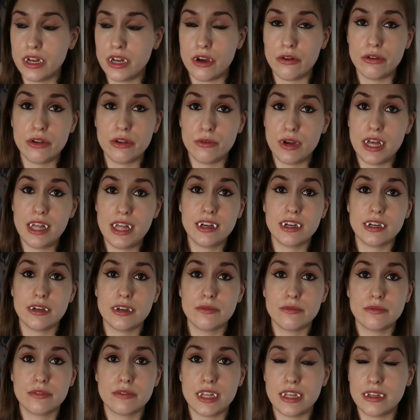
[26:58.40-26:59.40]
you know, you're
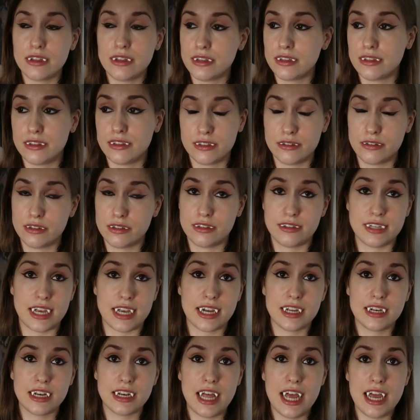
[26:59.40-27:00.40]
welcome. The
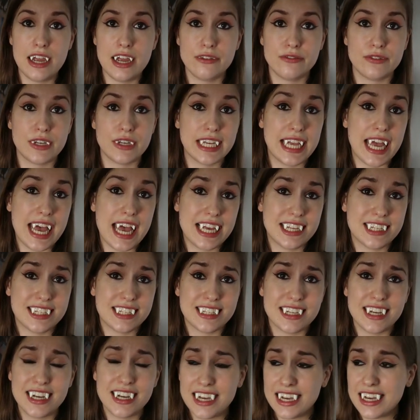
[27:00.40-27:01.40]
second life, I
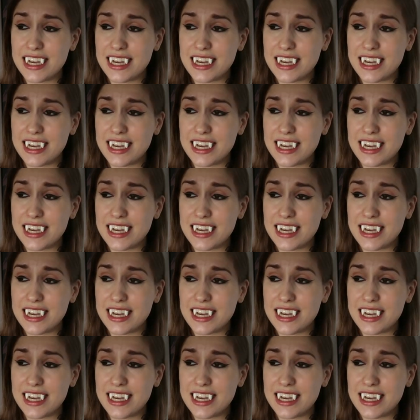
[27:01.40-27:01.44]
guess.